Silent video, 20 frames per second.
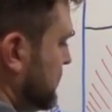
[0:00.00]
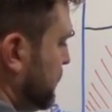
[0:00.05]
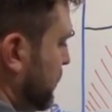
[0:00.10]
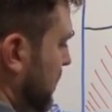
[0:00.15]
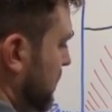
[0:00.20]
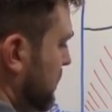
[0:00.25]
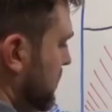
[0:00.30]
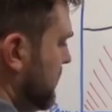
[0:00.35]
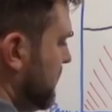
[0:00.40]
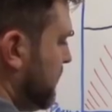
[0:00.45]
much
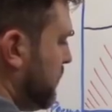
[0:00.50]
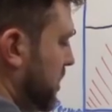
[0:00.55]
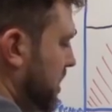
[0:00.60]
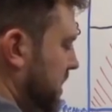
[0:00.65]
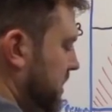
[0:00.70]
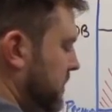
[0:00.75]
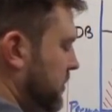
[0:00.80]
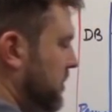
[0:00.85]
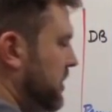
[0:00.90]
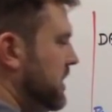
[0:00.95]
premium you've
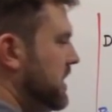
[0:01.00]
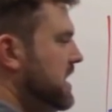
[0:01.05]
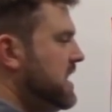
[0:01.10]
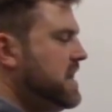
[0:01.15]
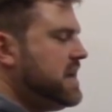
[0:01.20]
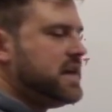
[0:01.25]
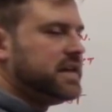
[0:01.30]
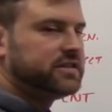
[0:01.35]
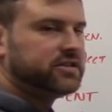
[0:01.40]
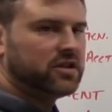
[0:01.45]
put into it,
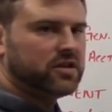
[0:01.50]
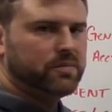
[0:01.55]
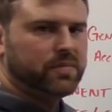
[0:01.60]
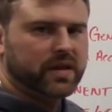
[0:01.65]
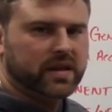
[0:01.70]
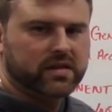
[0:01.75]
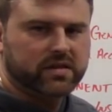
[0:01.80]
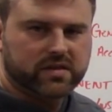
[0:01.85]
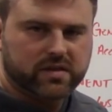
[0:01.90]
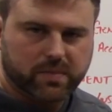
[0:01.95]
is going
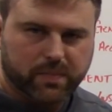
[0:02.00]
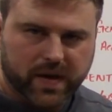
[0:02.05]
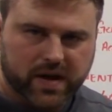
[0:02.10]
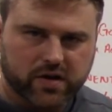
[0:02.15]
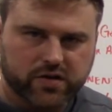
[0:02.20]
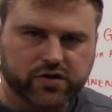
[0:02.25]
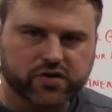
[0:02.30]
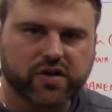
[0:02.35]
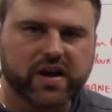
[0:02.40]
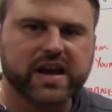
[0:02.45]
to
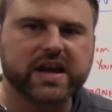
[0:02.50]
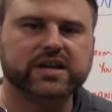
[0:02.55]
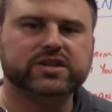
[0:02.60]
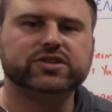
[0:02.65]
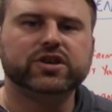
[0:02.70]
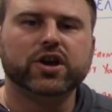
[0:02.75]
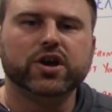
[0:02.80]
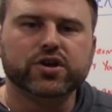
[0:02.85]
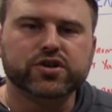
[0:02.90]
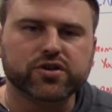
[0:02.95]
depend on your
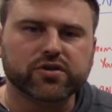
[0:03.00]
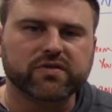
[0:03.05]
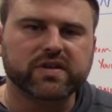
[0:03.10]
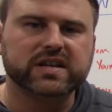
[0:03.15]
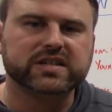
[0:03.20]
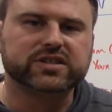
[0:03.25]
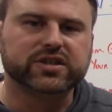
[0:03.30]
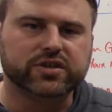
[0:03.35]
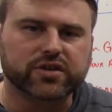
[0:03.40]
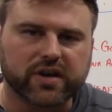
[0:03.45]
age, your
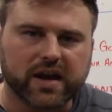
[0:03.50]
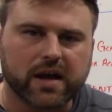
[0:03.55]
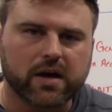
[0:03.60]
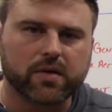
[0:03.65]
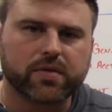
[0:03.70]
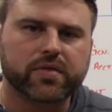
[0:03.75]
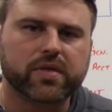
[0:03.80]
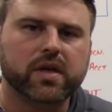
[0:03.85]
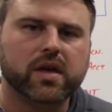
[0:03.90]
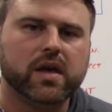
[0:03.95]
risk, your
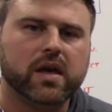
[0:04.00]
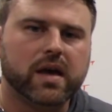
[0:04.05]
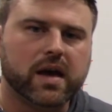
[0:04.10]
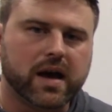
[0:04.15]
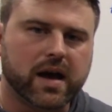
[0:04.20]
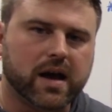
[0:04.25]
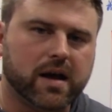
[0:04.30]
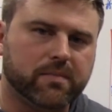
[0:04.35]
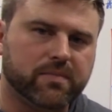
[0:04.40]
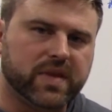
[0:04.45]
health,
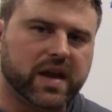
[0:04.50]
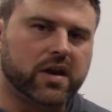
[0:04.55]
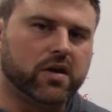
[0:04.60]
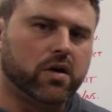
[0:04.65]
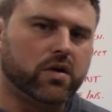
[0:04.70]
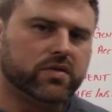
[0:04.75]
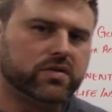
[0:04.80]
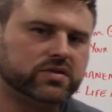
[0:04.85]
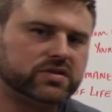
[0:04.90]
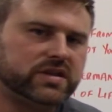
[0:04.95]
and
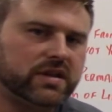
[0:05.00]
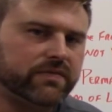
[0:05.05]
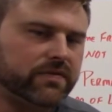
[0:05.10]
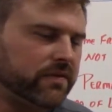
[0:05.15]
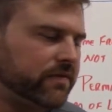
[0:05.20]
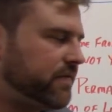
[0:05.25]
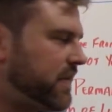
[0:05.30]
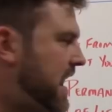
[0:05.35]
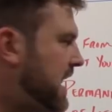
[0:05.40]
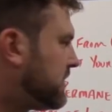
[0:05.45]
all those
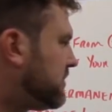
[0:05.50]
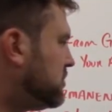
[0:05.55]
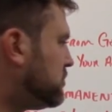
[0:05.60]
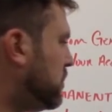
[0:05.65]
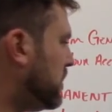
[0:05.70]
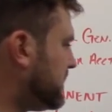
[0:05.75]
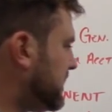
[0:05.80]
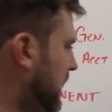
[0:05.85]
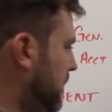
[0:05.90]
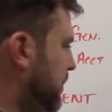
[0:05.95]
different factors,
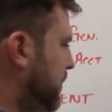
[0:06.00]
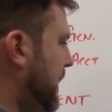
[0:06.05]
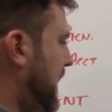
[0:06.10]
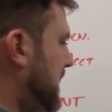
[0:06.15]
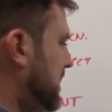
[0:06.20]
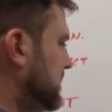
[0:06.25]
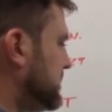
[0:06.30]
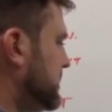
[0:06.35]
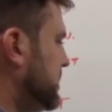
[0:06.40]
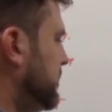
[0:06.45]
what type of
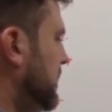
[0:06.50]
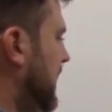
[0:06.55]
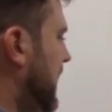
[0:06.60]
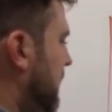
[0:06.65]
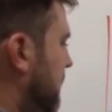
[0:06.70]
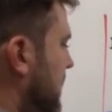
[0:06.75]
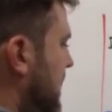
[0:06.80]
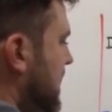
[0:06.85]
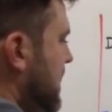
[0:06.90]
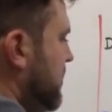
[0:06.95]
policy you
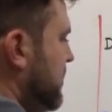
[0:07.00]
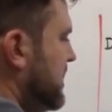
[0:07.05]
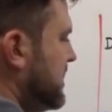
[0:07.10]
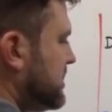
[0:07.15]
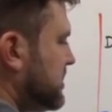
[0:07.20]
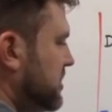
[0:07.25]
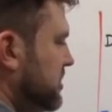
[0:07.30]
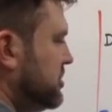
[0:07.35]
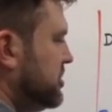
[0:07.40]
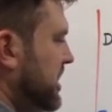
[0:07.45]
have.
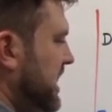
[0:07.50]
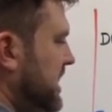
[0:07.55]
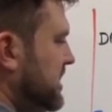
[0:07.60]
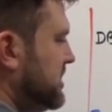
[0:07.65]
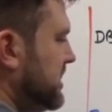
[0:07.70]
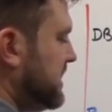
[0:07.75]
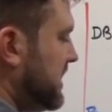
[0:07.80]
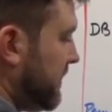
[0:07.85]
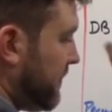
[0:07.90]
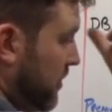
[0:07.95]
This could
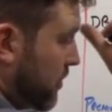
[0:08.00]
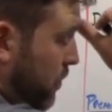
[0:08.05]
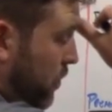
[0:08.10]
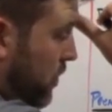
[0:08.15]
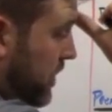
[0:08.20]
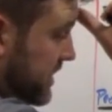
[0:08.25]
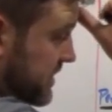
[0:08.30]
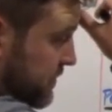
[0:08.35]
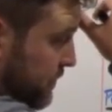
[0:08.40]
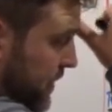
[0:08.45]
change at different
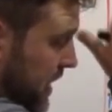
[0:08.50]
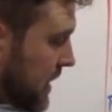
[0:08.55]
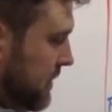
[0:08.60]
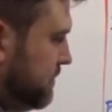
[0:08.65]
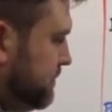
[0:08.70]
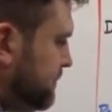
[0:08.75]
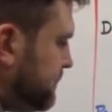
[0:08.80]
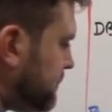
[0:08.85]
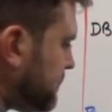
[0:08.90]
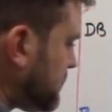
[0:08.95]
points.
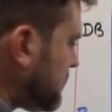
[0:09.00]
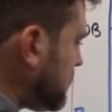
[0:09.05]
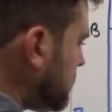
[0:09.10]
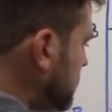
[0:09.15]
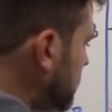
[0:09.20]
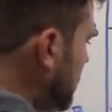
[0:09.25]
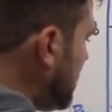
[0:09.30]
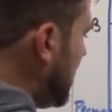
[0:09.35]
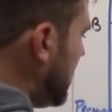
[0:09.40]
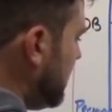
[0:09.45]
But
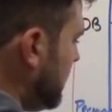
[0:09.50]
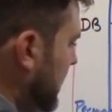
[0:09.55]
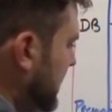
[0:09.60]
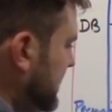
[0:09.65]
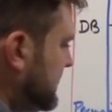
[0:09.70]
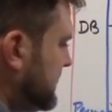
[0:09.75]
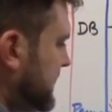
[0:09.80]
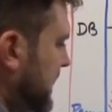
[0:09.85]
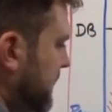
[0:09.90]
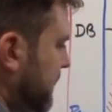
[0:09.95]

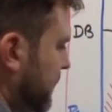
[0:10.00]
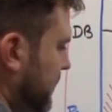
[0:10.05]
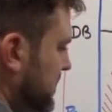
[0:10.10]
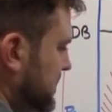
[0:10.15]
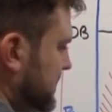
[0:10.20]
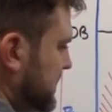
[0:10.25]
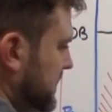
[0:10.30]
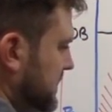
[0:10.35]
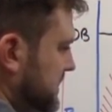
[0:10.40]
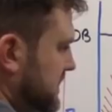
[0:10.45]
let's say, for
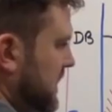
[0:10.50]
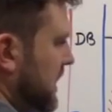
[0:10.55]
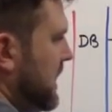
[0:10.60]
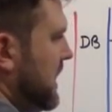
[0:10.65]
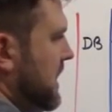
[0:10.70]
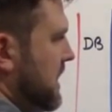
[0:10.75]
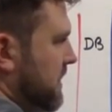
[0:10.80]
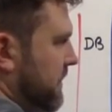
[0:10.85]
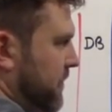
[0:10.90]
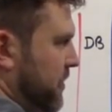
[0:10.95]
instance,
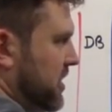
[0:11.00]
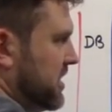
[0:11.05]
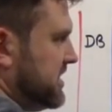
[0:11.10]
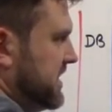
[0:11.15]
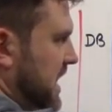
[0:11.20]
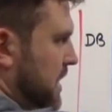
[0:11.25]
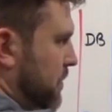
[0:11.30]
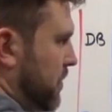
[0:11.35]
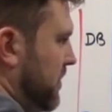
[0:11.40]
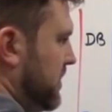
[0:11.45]
for
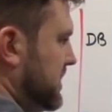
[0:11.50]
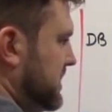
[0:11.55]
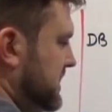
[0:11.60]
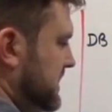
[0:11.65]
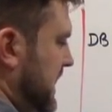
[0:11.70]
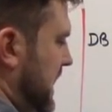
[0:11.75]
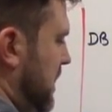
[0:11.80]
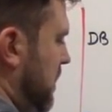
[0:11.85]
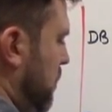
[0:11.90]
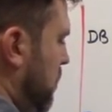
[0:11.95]
example, this
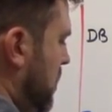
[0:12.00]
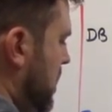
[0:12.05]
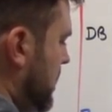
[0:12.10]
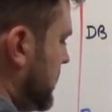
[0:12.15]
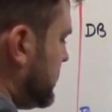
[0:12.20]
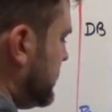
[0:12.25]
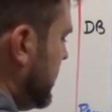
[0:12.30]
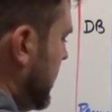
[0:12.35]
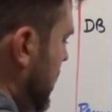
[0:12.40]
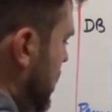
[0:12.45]
is how it
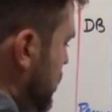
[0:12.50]
works.